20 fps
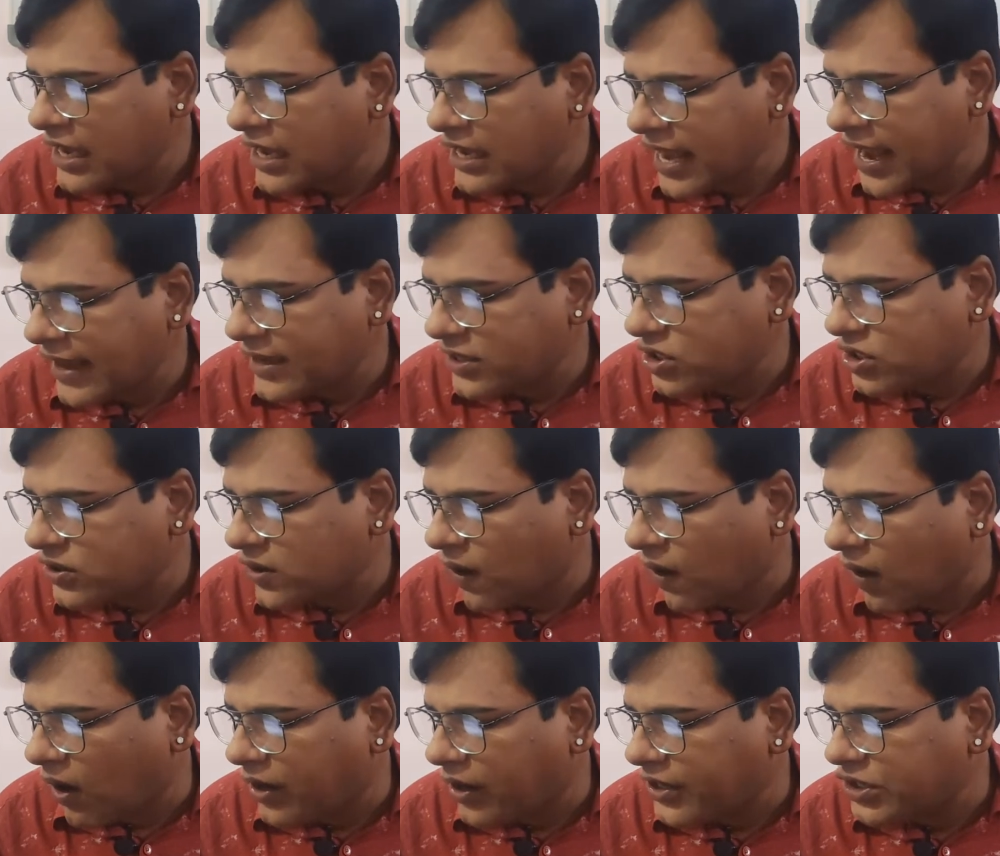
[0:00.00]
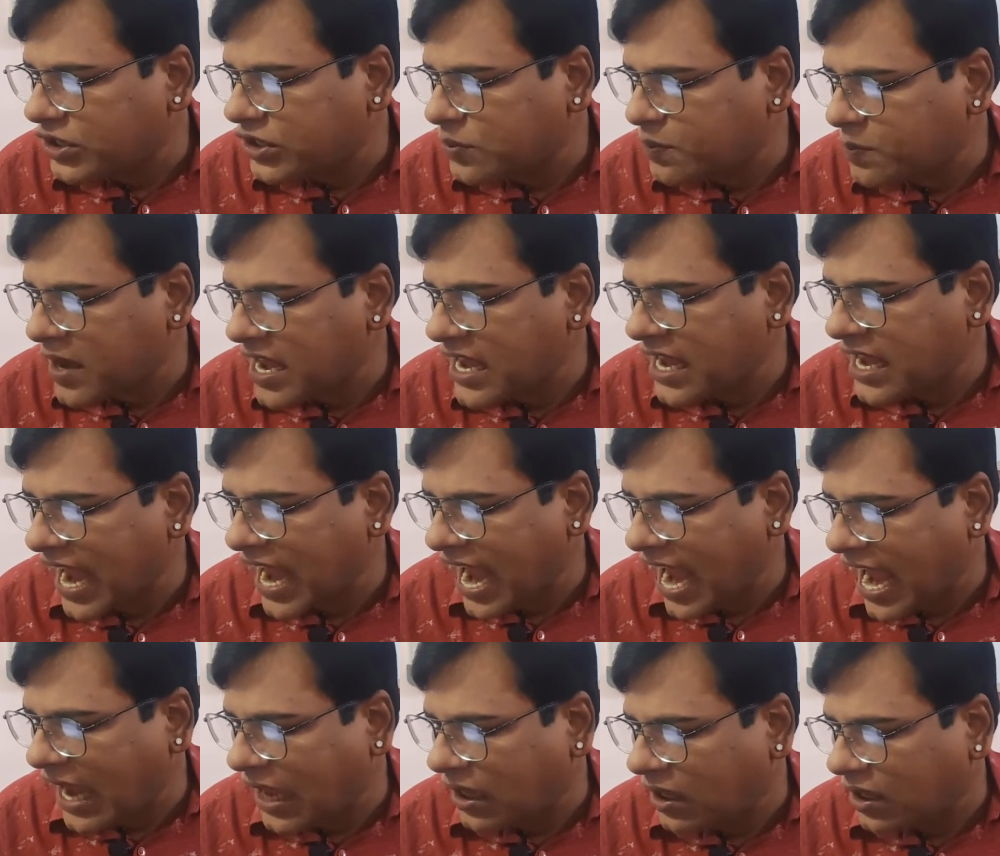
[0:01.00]
Yes, I speak
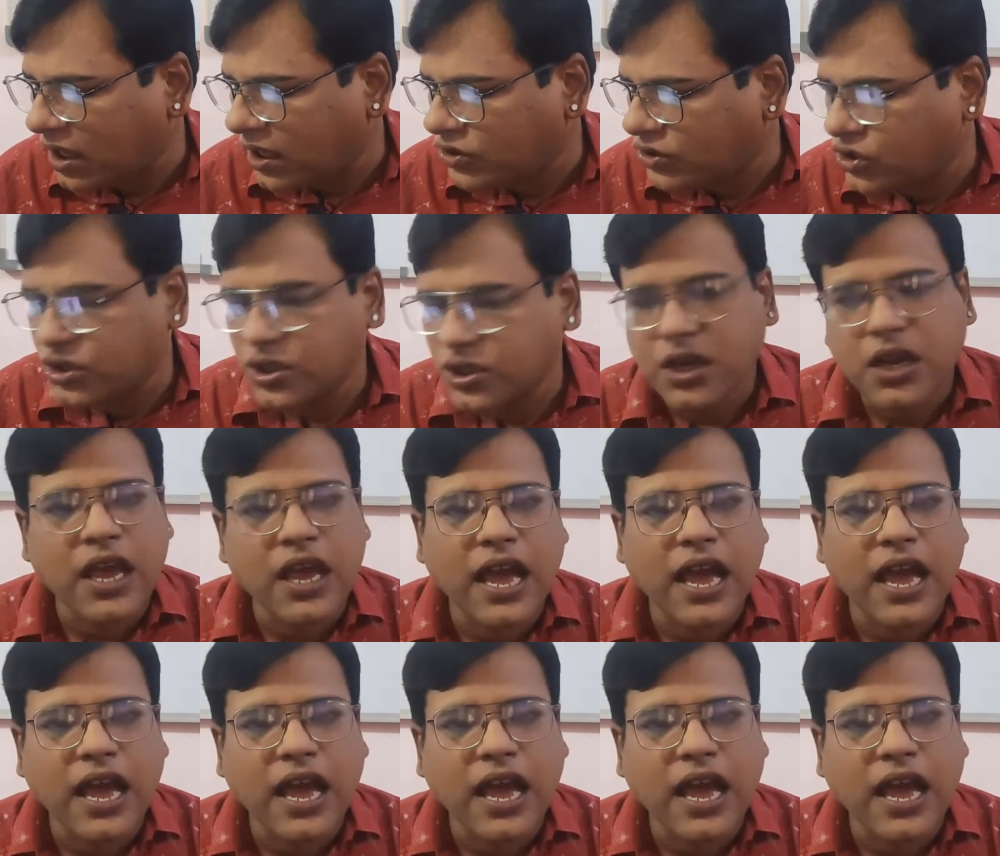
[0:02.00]
English.